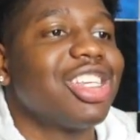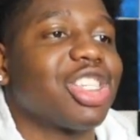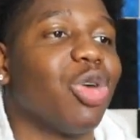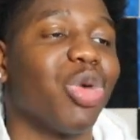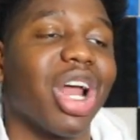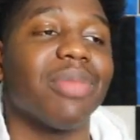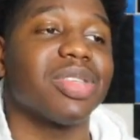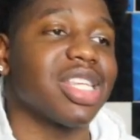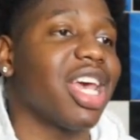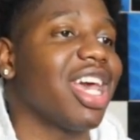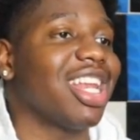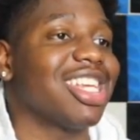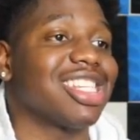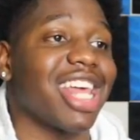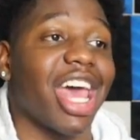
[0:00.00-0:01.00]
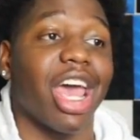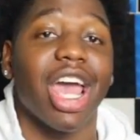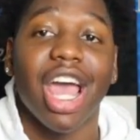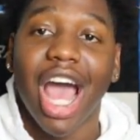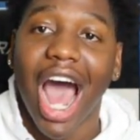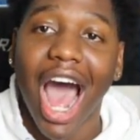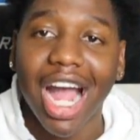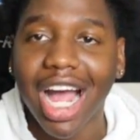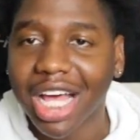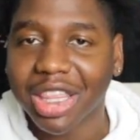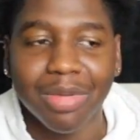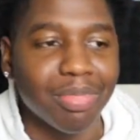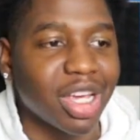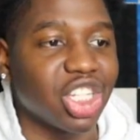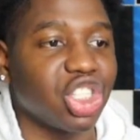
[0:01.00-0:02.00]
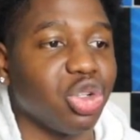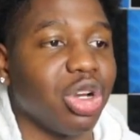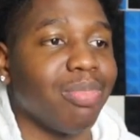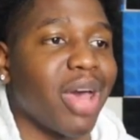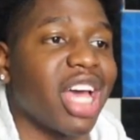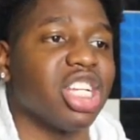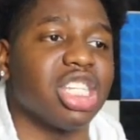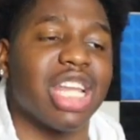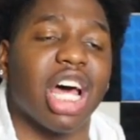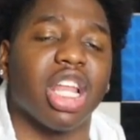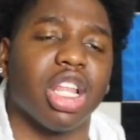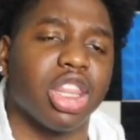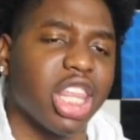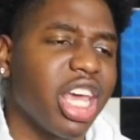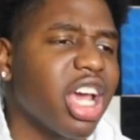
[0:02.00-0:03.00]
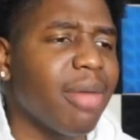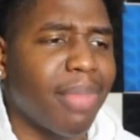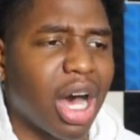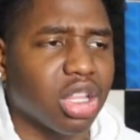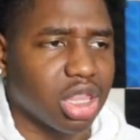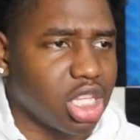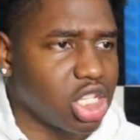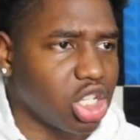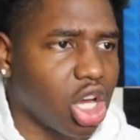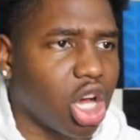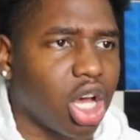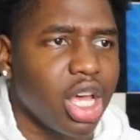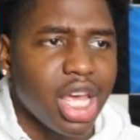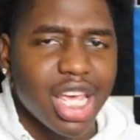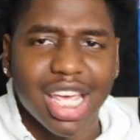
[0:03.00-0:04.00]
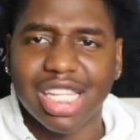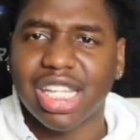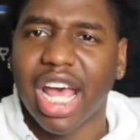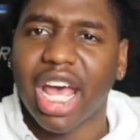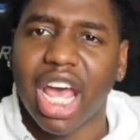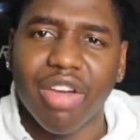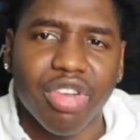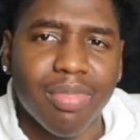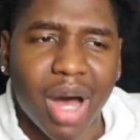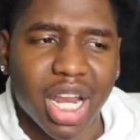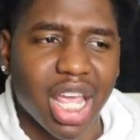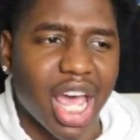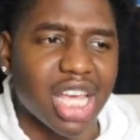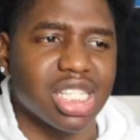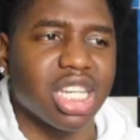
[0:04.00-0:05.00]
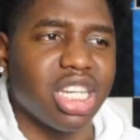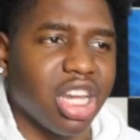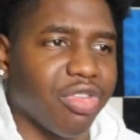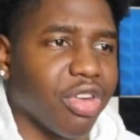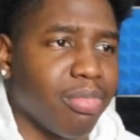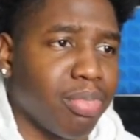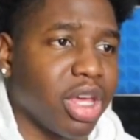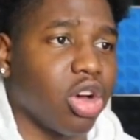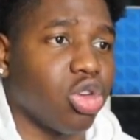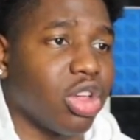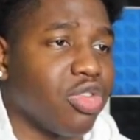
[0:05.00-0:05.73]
So what I'm saying is that I got the best shooting badges. Now, the thing about this, y'all, is that everybody has a different build.